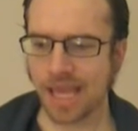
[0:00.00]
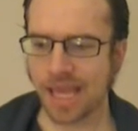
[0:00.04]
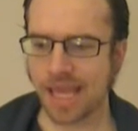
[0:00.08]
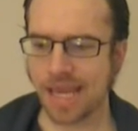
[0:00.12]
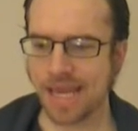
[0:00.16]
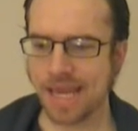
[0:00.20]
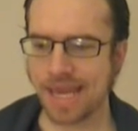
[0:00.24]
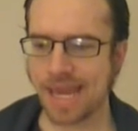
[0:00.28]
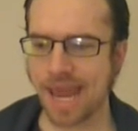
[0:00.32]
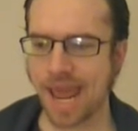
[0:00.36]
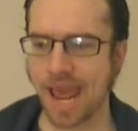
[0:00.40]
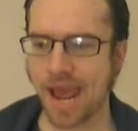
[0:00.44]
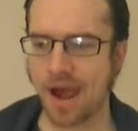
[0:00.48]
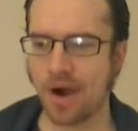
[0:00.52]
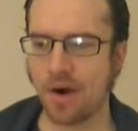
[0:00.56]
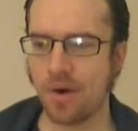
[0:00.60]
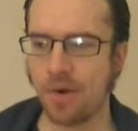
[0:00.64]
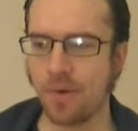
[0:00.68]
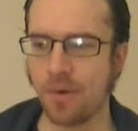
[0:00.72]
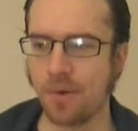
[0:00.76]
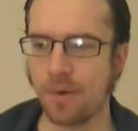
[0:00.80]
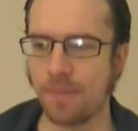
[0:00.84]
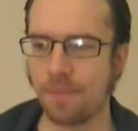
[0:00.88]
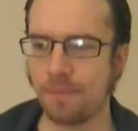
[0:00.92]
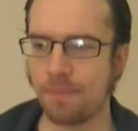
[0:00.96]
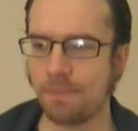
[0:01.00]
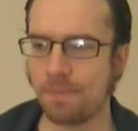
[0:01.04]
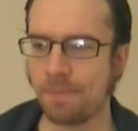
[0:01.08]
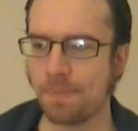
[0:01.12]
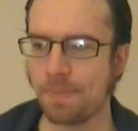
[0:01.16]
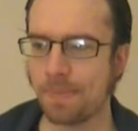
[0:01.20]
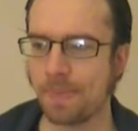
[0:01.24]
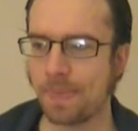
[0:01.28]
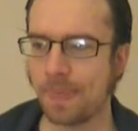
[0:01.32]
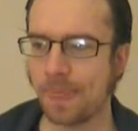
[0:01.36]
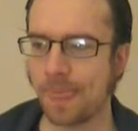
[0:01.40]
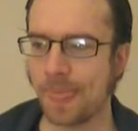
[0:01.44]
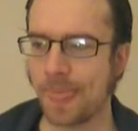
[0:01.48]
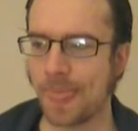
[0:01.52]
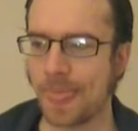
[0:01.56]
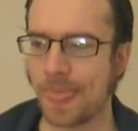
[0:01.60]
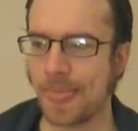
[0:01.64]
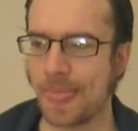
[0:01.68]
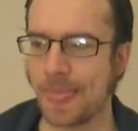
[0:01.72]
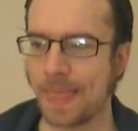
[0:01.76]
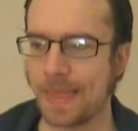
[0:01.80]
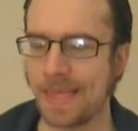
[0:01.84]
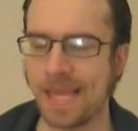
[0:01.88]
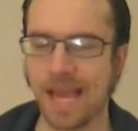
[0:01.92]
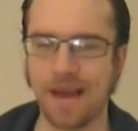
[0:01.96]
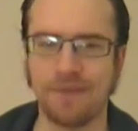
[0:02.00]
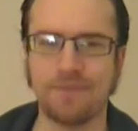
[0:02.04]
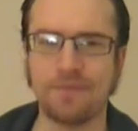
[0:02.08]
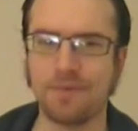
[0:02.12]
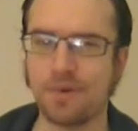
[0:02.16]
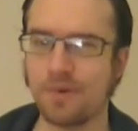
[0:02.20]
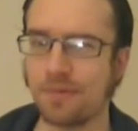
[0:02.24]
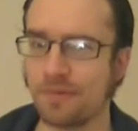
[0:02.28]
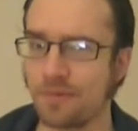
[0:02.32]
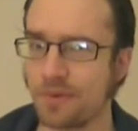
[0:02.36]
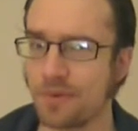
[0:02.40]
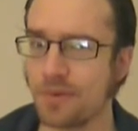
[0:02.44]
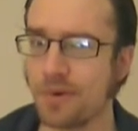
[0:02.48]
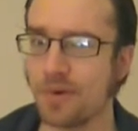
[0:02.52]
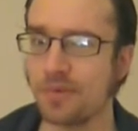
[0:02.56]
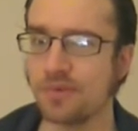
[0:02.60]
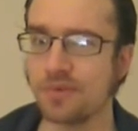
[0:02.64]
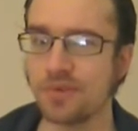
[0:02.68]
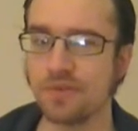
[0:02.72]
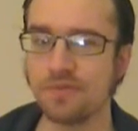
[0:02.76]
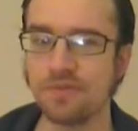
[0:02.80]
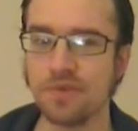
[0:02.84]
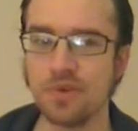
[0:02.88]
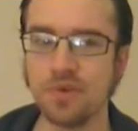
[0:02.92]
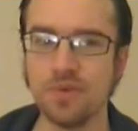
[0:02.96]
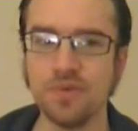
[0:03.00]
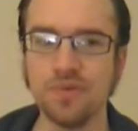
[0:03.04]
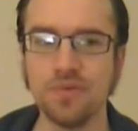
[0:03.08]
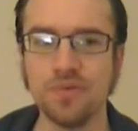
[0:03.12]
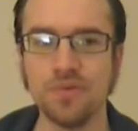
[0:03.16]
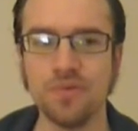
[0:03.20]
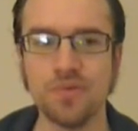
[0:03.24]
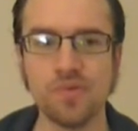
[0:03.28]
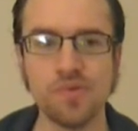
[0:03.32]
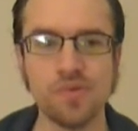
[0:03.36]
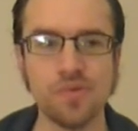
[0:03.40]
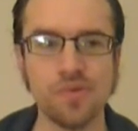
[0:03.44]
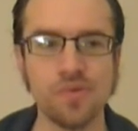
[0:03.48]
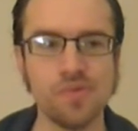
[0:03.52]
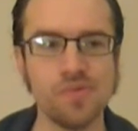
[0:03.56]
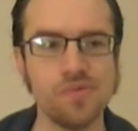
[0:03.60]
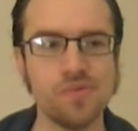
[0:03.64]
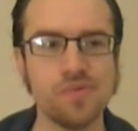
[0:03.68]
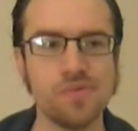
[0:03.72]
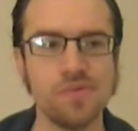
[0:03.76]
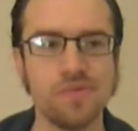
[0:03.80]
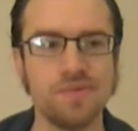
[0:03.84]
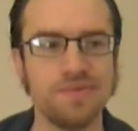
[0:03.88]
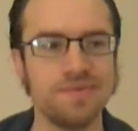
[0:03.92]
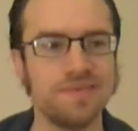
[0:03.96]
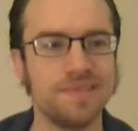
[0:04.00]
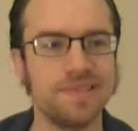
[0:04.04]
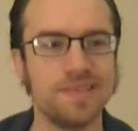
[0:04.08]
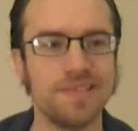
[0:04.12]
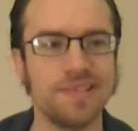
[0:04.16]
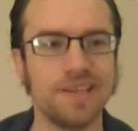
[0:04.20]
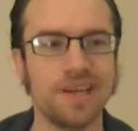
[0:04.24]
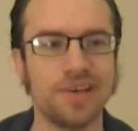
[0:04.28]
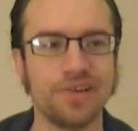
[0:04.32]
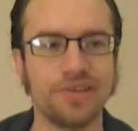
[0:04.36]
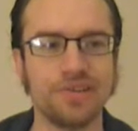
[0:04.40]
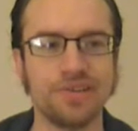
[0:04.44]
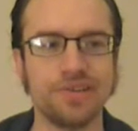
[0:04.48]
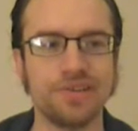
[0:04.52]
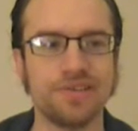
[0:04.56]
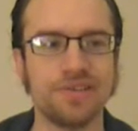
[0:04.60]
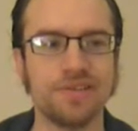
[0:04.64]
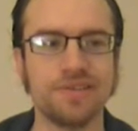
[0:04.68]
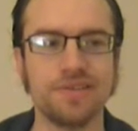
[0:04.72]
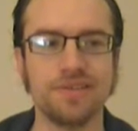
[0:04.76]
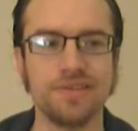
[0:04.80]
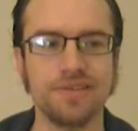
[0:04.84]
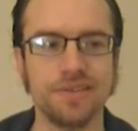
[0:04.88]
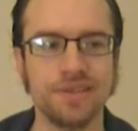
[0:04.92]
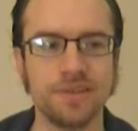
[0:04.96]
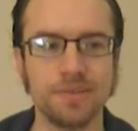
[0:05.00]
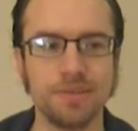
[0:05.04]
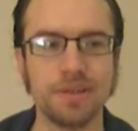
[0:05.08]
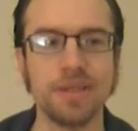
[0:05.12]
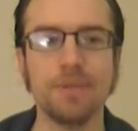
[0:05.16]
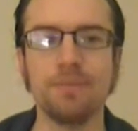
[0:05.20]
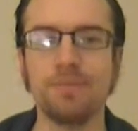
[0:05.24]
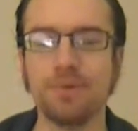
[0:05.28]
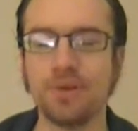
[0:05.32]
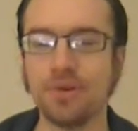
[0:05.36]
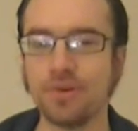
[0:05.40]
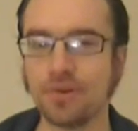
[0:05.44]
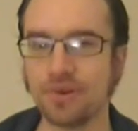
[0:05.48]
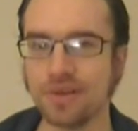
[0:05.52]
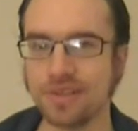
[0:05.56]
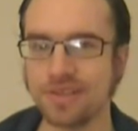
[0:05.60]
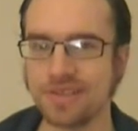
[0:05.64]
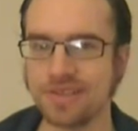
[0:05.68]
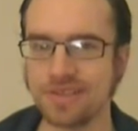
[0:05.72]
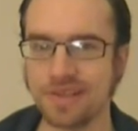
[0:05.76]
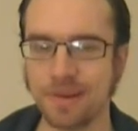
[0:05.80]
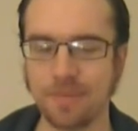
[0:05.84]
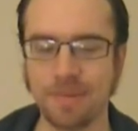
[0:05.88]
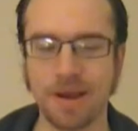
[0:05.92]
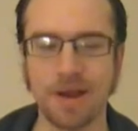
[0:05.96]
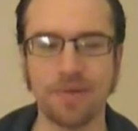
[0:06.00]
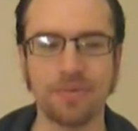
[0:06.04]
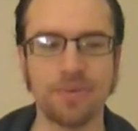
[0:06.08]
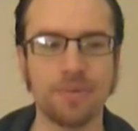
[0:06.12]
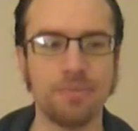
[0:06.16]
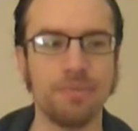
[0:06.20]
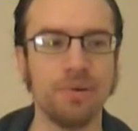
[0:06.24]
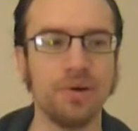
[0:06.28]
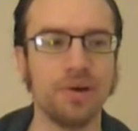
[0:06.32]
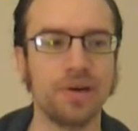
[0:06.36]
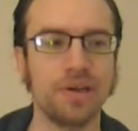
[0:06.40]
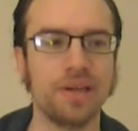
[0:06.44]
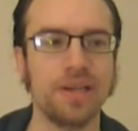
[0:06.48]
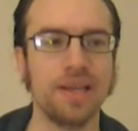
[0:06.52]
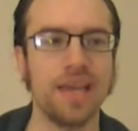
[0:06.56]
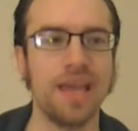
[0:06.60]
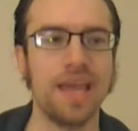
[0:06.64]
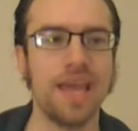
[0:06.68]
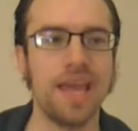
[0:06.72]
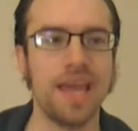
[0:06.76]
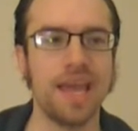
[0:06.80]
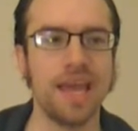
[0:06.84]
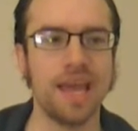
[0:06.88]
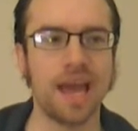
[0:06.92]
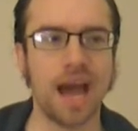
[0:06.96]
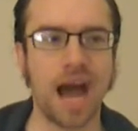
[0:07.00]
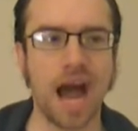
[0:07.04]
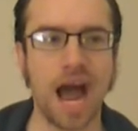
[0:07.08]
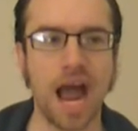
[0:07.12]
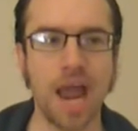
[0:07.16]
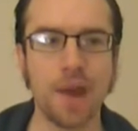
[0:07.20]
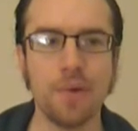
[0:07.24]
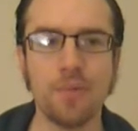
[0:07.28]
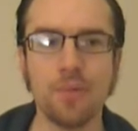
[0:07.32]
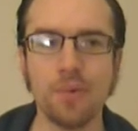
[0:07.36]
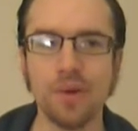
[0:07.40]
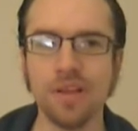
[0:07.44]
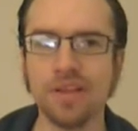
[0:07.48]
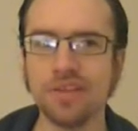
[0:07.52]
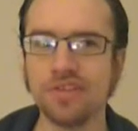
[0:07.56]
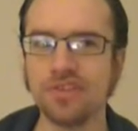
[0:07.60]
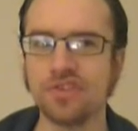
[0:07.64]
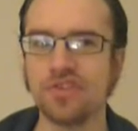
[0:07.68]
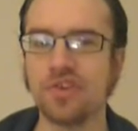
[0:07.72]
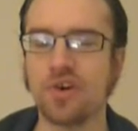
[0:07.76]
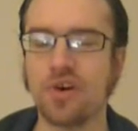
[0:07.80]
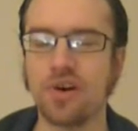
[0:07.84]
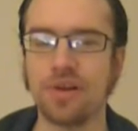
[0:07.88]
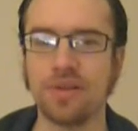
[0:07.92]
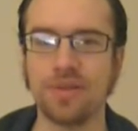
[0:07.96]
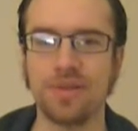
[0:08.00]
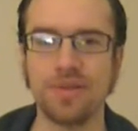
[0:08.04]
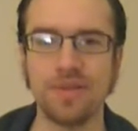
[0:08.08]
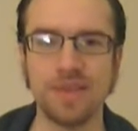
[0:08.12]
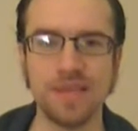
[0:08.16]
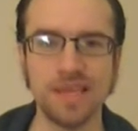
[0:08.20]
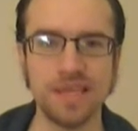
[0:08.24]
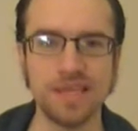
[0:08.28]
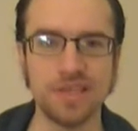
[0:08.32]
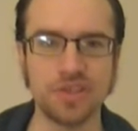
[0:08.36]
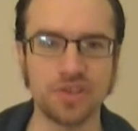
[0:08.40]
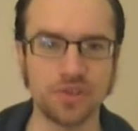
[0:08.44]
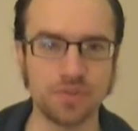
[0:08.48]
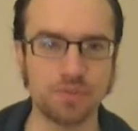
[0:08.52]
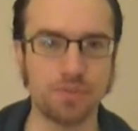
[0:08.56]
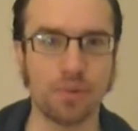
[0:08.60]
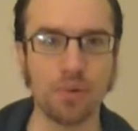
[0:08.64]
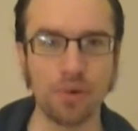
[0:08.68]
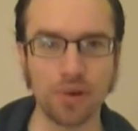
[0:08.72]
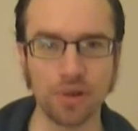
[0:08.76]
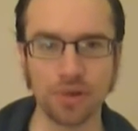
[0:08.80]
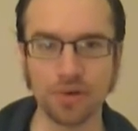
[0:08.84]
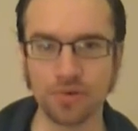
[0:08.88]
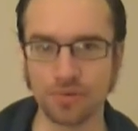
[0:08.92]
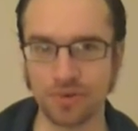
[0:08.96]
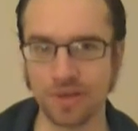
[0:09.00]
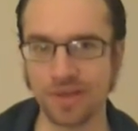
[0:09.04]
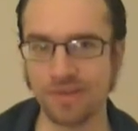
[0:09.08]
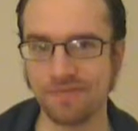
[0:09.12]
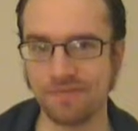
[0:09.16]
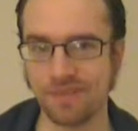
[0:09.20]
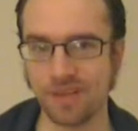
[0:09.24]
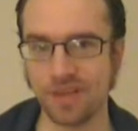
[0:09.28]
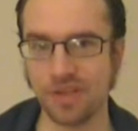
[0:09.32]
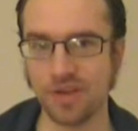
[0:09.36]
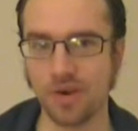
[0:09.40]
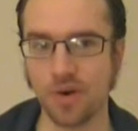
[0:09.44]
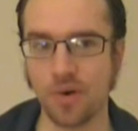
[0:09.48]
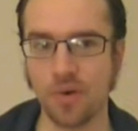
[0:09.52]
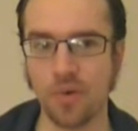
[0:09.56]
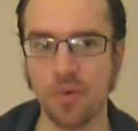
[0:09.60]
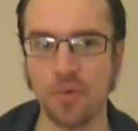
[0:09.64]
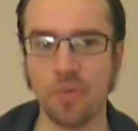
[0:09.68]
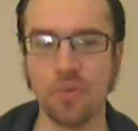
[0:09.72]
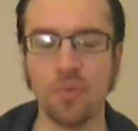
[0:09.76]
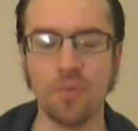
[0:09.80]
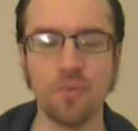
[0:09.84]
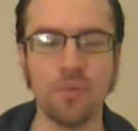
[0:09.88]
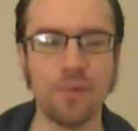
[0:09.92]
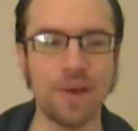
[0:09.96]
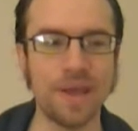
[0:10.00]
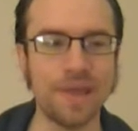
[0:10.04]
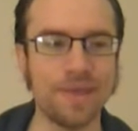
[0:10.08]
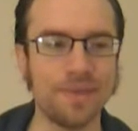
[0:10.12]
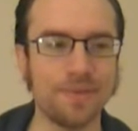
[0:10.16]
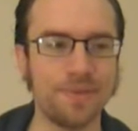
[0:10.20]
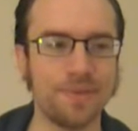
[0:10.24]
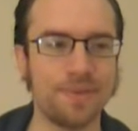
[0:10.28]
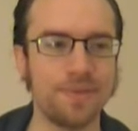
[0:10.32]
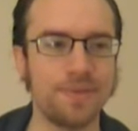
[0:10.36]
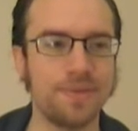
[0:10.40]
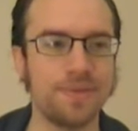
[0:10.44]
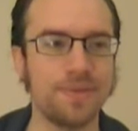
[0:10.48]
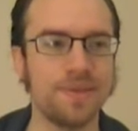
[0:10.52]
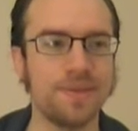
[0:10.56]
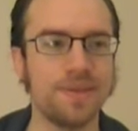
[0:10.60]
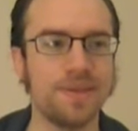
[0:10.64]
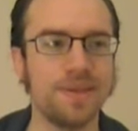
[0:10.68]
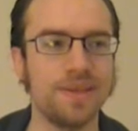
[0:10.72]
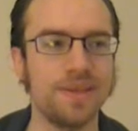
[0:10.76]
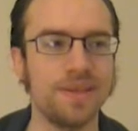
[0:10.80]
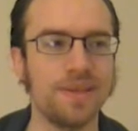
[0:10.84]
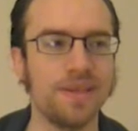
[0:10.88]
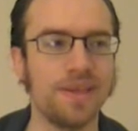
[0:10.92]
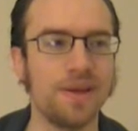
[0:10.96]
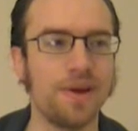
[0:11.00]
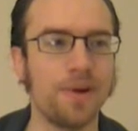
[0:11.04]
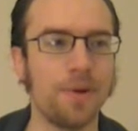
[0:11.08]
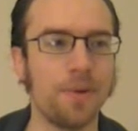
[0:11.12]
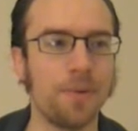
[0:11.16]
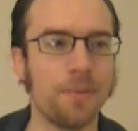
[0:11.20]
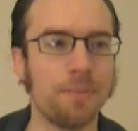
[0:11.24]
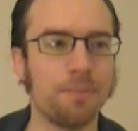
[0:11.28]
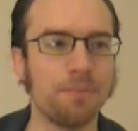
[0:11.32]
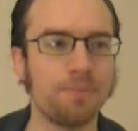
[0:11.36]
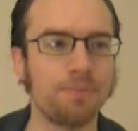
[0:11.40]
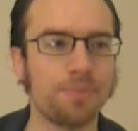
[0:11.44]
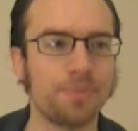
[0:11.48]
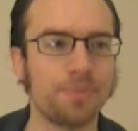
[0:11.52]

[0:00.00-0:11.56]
Now, yeah, for, for those of you who are just complete purists about the book, I will start the spoiler-ridden video with, you know,